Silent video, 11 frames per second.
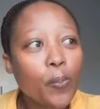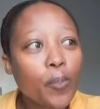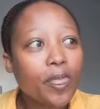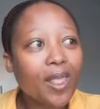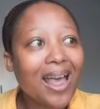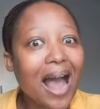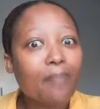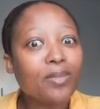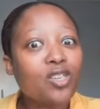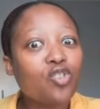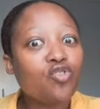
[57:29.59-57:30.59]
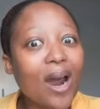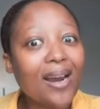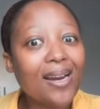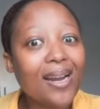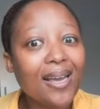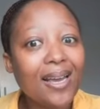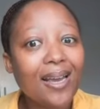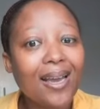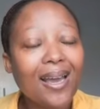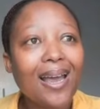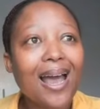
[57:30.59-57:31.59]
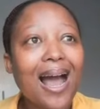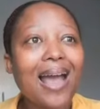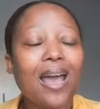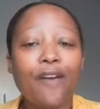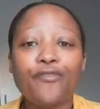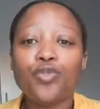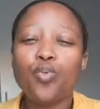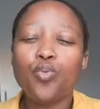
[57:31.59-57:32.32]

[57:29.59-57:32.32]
I'm struggling I have to